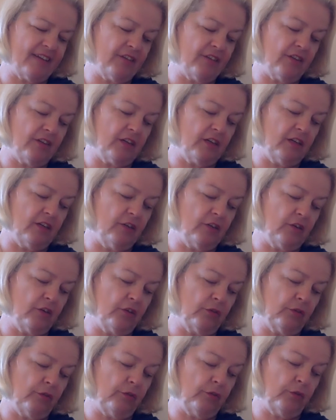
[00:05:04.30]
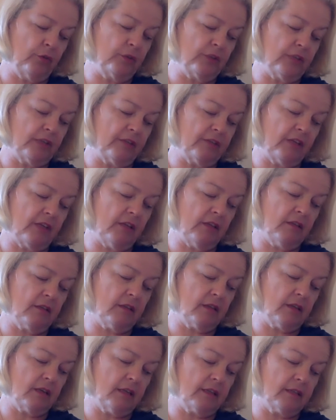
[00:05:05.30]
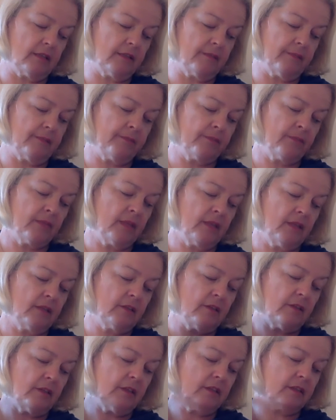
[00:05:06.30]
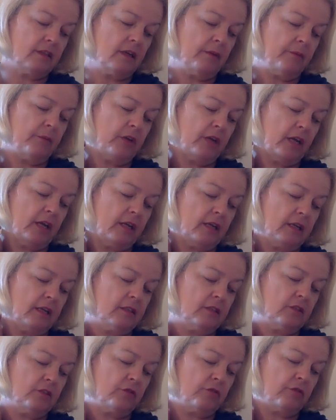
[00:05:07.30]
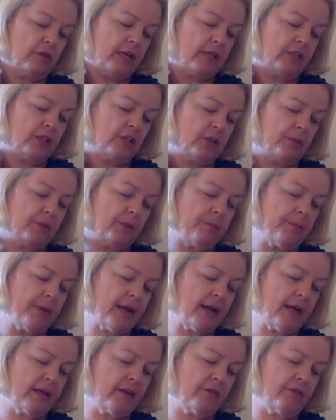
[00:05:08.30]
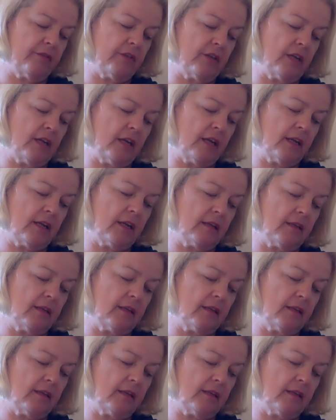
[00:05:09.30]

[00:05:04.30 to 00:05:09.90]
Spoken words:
You're going to look on the floor down the other side. So this time you're getting a stretch up the back of the neck.